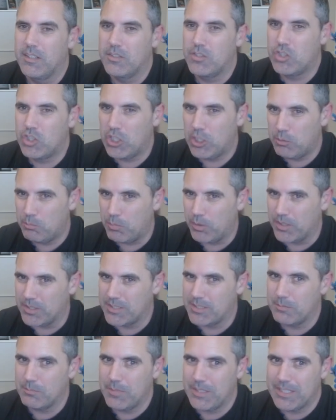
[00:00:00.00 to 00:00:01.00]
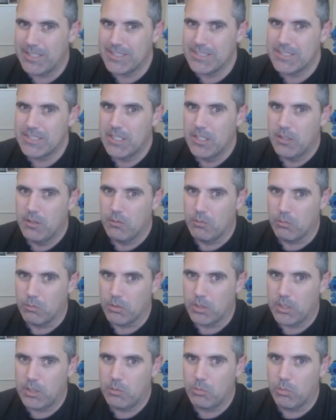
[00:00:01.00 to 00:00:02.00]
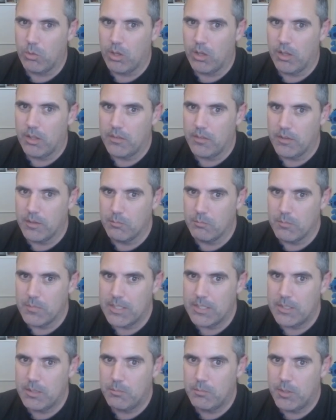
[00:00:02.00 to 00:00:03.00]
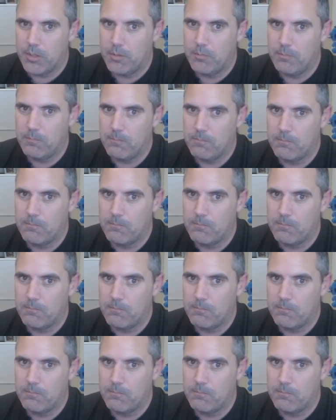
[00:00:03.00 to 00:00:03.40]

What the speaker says: Cheapest means we want the minimum